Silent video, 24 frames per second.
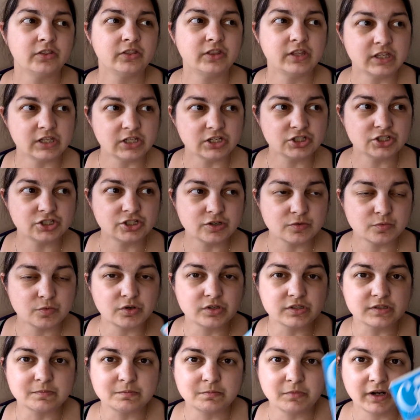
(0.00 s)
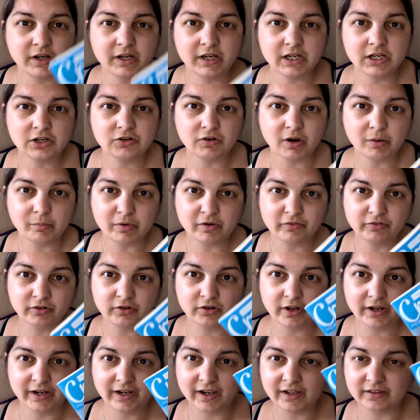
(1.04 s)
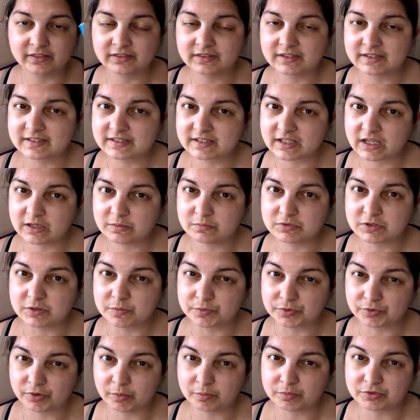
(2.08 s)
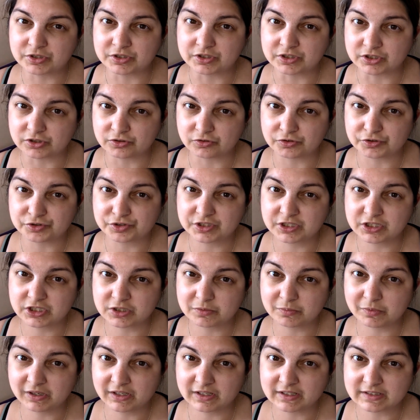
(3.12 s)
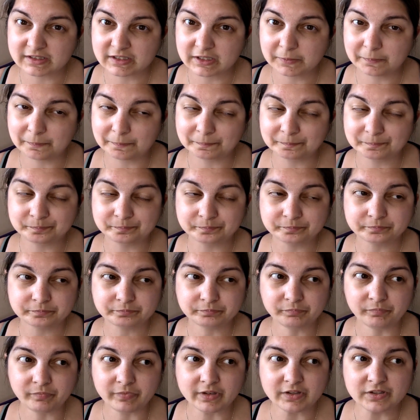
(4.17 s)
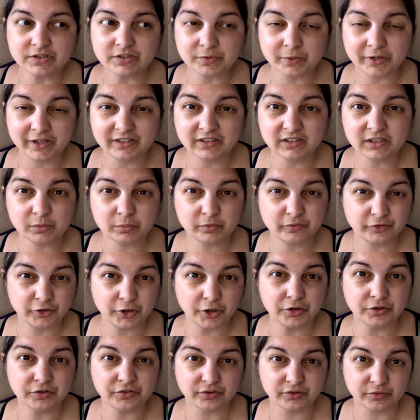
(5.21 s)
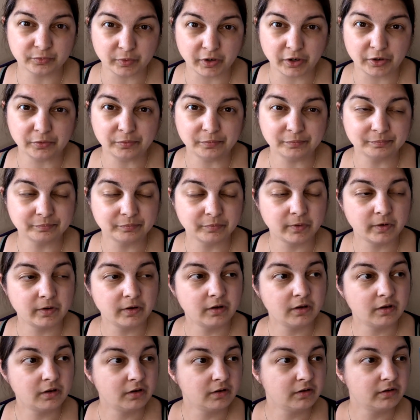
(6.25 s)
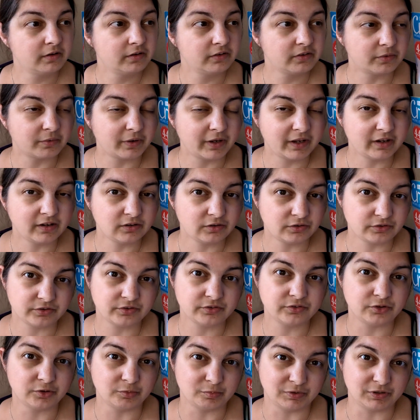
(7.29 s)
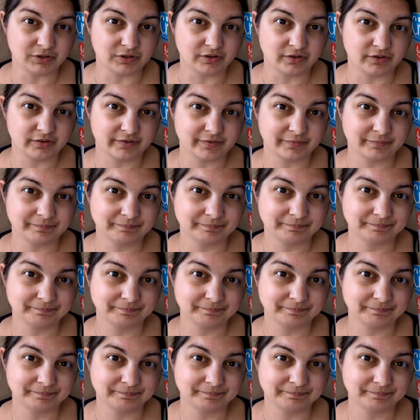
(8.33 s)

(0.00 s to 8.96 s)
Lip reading: The issue was my grandmother and I had the same subscription to Cross Stitcher magazine. So I ended up with hers as well. So I had lots of duplicates.